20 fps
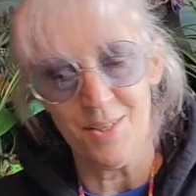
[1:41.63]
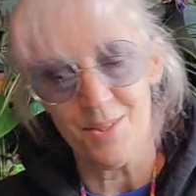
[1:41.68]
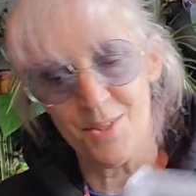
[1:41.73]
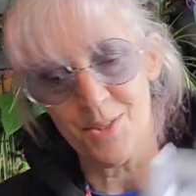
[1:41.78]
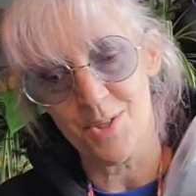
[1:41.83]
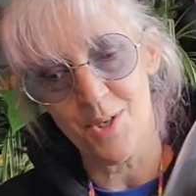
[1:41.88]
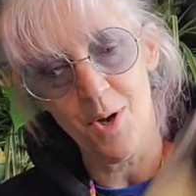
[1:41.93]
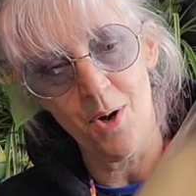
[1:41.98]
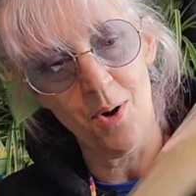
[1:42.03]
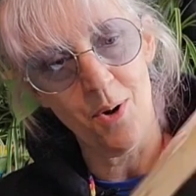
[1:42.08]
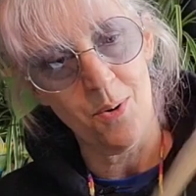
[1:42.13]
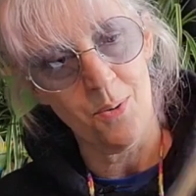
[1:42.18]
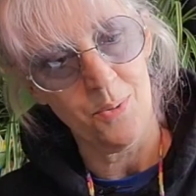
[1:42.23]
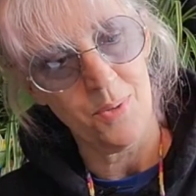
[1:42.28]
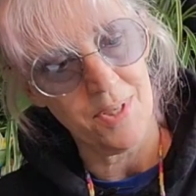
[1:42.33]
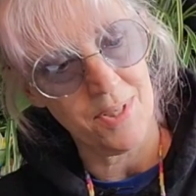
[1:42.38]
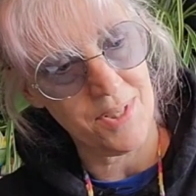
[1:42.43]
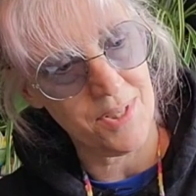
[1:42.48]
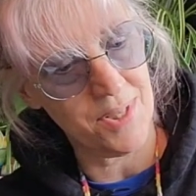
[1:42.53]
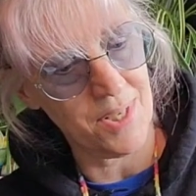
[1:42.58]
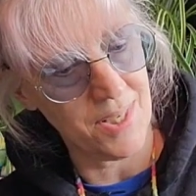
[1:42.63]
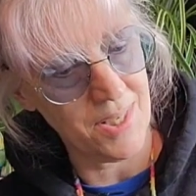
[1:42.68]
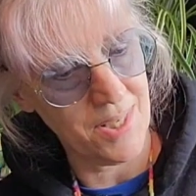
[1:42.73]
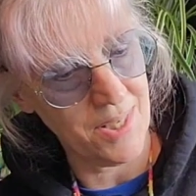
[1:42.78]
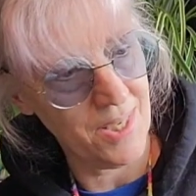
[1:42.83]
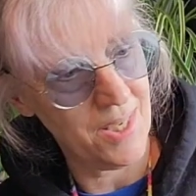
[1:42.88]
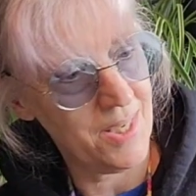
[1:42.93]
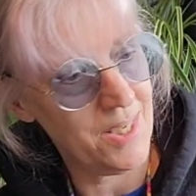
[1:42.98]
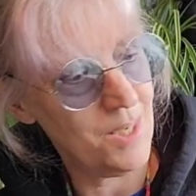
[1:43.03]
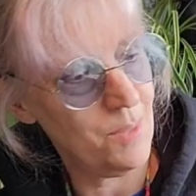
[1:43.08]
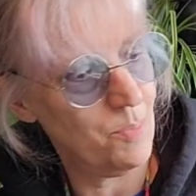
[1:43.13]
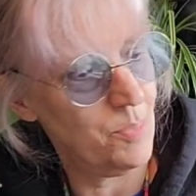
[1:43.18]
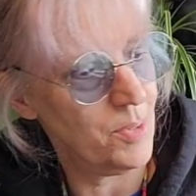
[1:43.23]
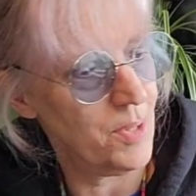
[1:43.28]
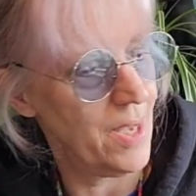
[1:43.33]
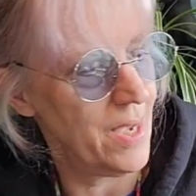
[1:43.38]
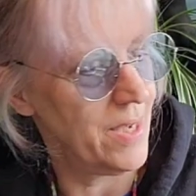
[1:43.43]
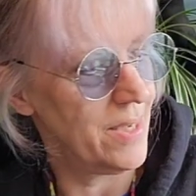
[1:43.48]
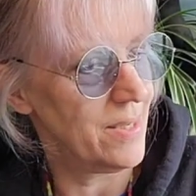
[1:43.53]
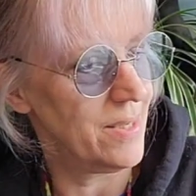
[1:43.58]
So, it's the kitty
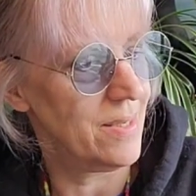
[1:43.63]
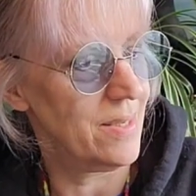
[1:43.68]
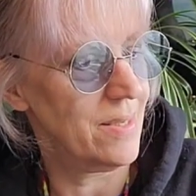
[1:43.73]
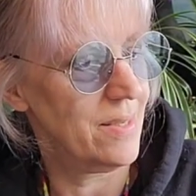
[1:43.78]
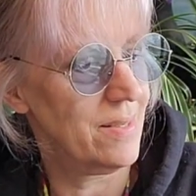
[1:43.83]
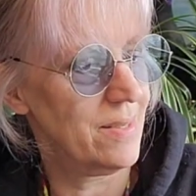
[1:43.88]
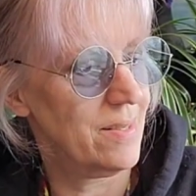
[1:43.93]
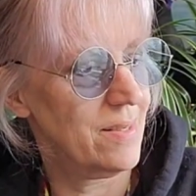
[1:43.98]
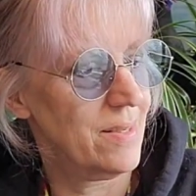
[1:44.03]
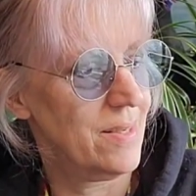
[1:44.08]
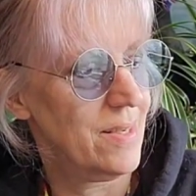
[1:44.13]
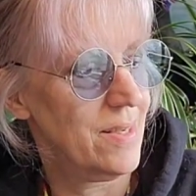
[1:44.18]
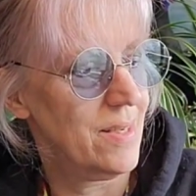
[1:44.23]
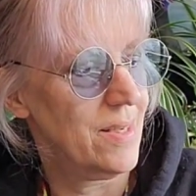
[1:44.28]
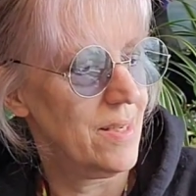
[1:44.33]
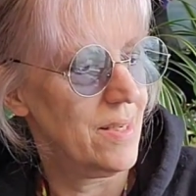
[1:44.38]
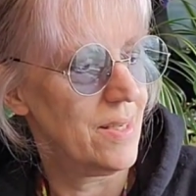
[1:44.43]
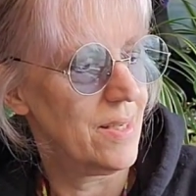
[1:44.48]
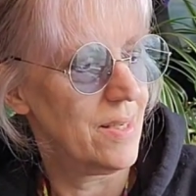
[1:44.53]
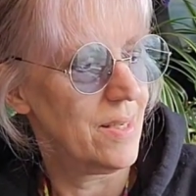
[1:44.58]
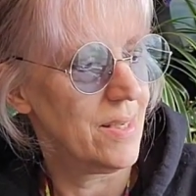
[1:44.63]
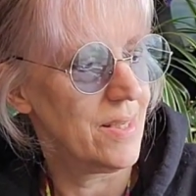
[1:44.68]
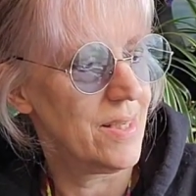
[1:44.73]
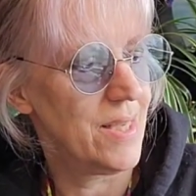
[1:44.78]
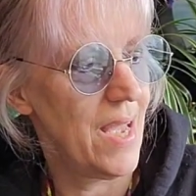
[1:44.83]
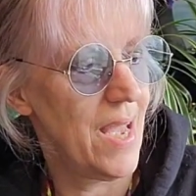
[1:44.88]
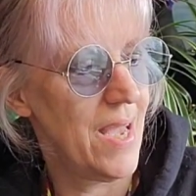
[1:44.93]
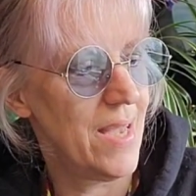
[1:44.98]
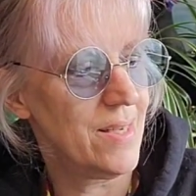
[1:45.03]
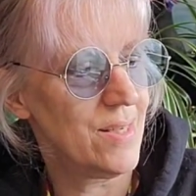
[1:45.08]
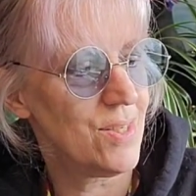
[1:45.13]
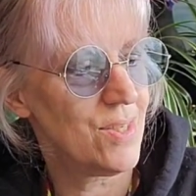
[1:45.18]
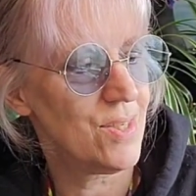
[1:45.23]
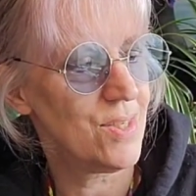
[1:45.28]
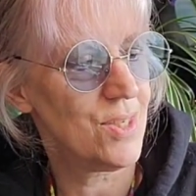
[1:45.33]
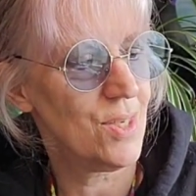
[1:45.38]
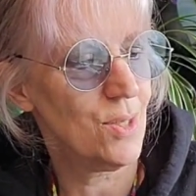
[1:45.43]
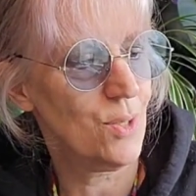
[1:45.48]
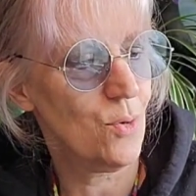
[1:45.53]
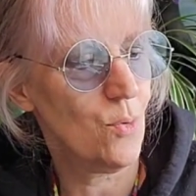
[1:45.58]
blanket cat
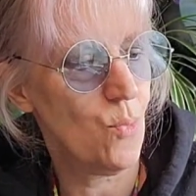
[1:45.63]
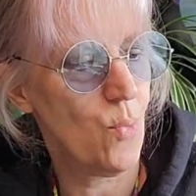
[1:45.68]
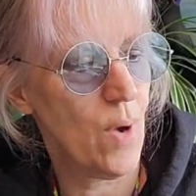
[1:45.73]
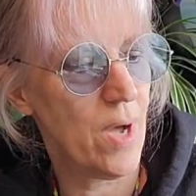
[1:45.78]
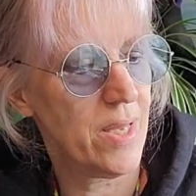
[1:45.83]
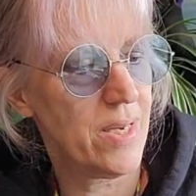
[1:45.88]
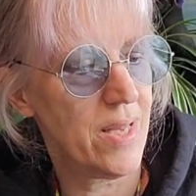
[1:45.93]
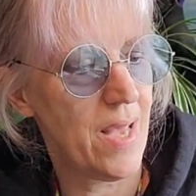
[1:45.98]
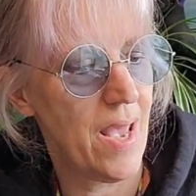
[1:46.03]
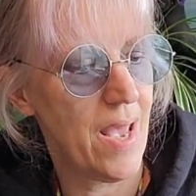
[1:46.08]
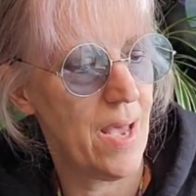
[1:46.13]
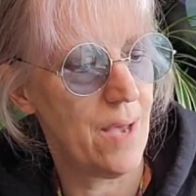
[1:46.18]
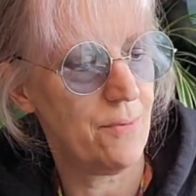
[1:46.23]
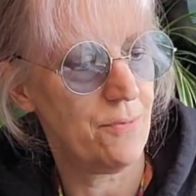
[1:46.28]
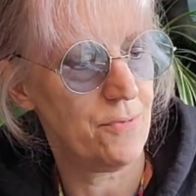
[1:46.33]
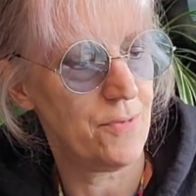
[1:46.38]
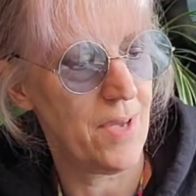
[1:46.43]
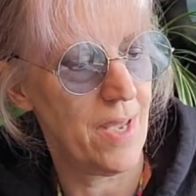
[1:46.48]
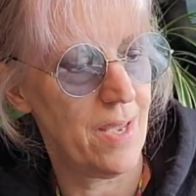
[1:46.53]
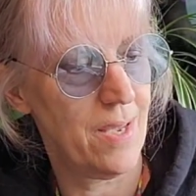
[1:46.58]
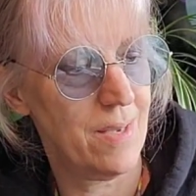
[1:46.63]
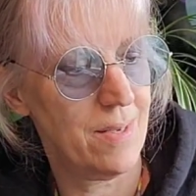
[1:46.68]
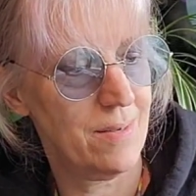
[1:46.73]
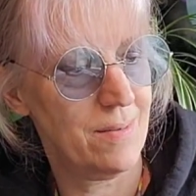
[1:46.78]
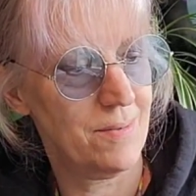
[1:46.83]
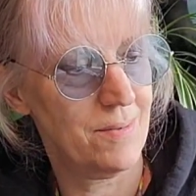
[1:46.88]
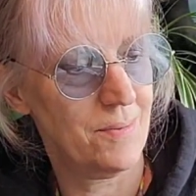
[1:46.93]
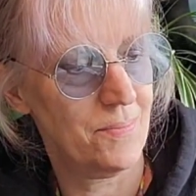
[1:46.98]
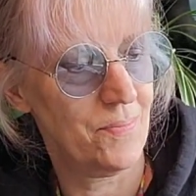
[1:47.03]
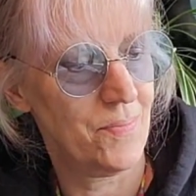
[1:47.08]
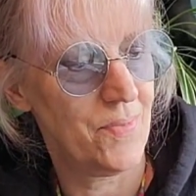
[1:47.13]
silhouette Afghan,